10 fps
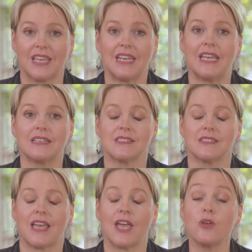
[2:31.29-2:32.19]
connect,
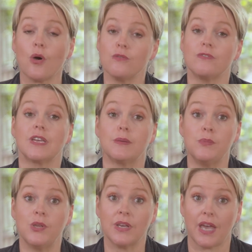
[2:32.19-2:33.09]
and go for
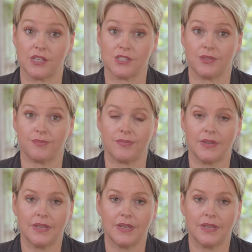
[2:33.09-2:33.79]
communication.